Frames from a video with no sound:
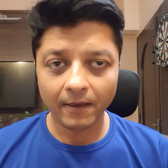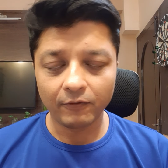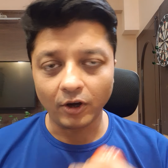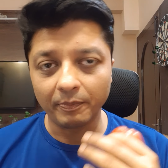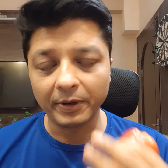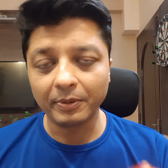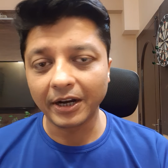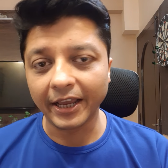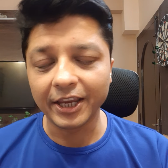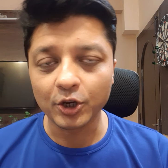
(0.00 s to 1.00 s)
for people
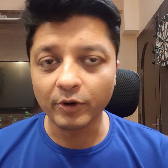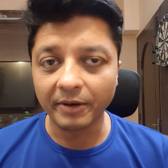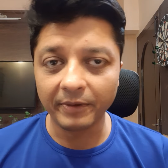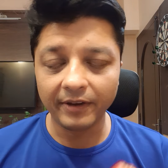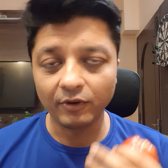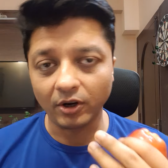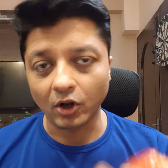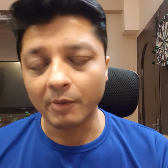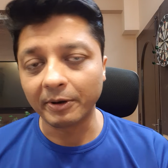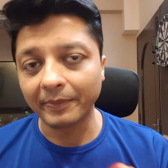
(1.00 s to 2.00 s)
like you and me, for a
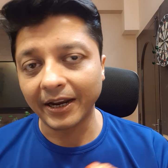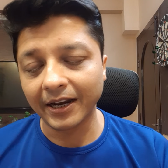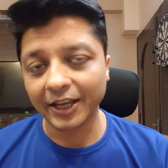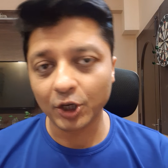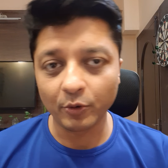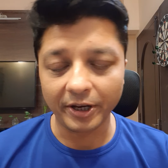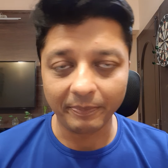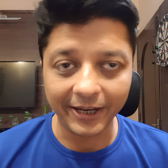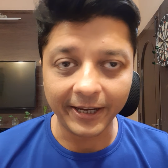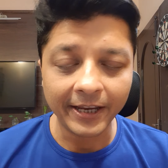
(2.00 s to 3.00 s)
common man like you and
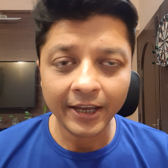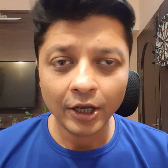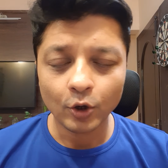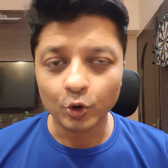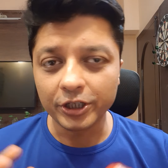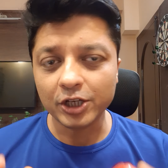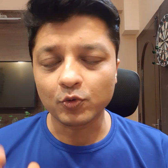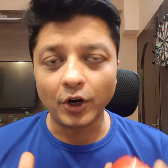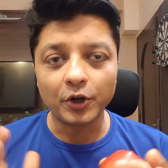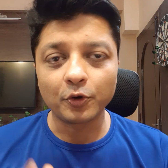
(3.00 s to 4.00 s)
me, who just
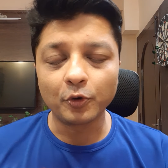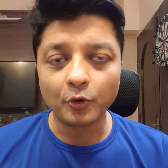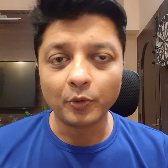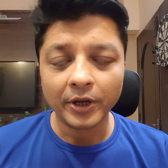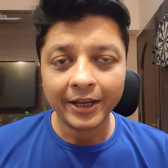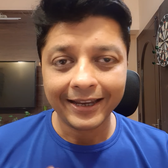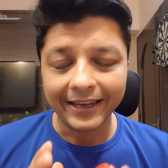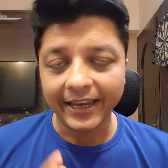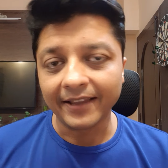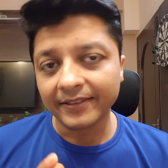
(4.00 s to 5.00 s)
want to
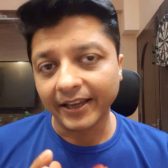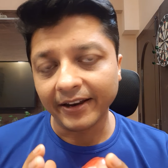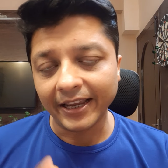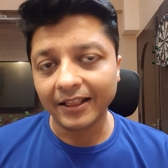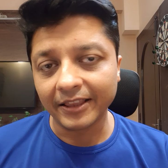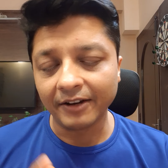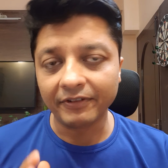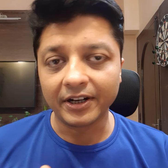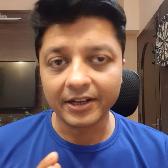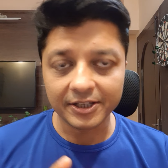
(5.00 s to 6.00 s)
gain their health and
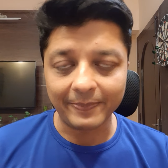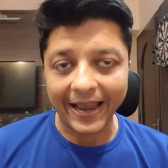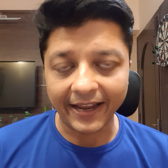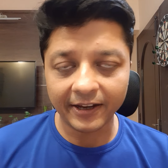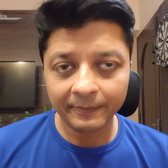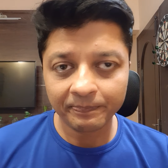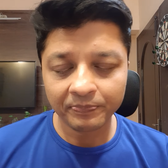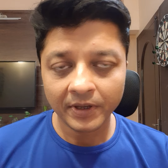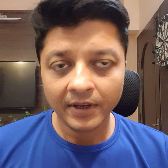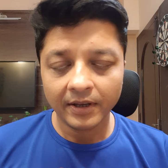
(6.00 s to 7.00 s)
fitness back
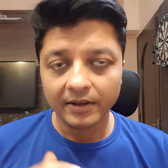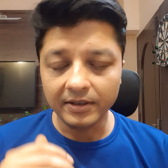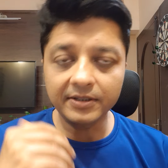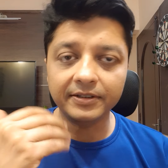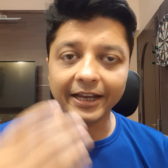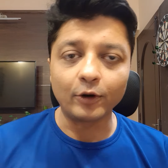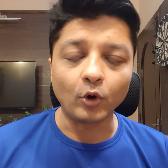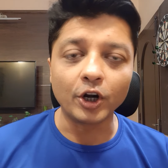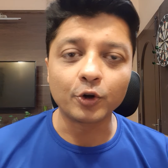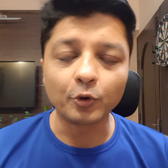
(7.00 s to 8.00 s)
and
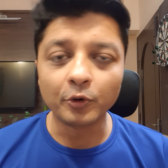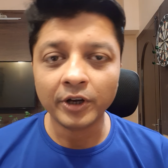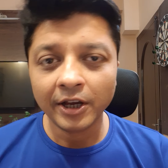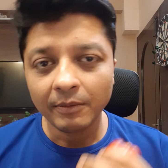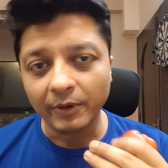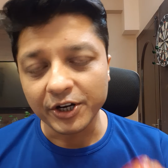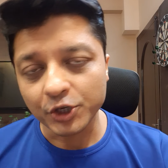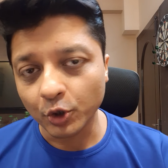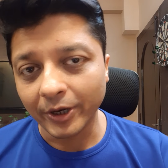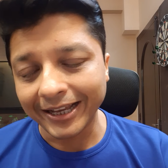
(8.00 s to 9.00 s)
want to
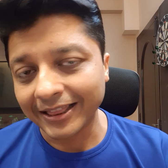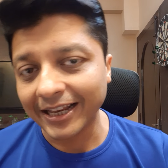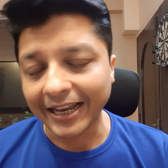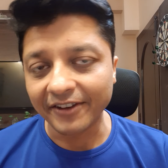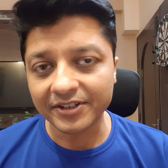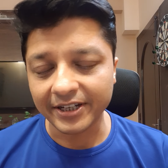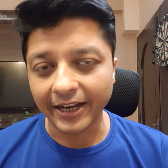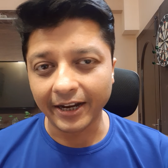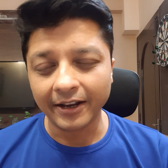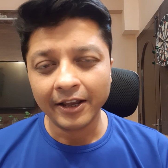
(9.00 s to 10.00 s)
pursue a healthy
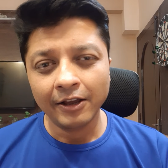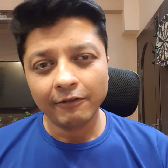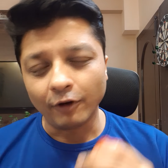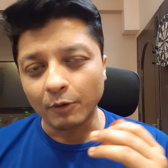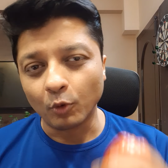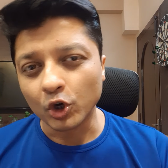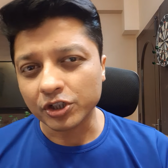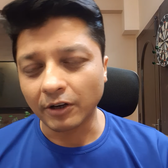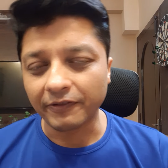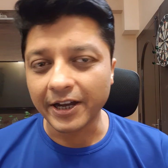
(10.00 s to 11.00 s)
lifestyle, for most
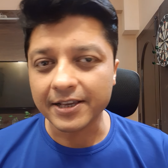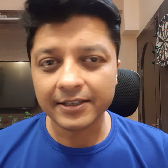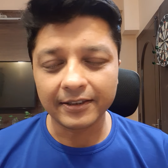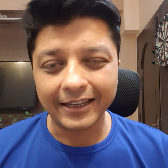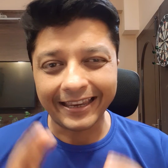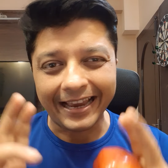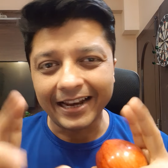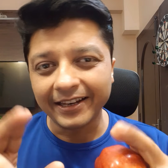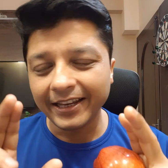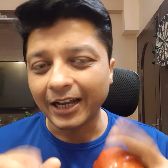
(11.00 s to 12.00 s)
of us, the
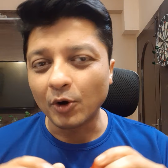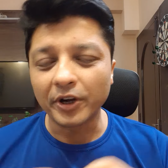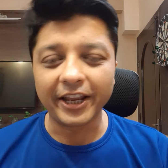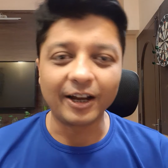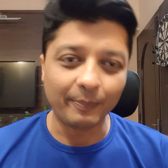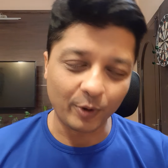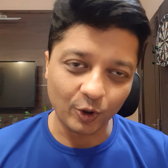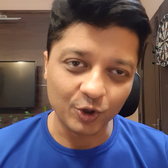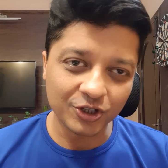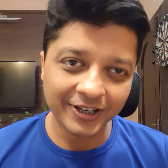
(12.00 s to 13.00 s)
calorie counting
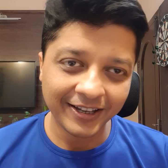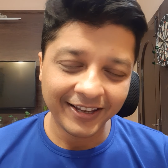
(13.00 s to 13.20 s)
approach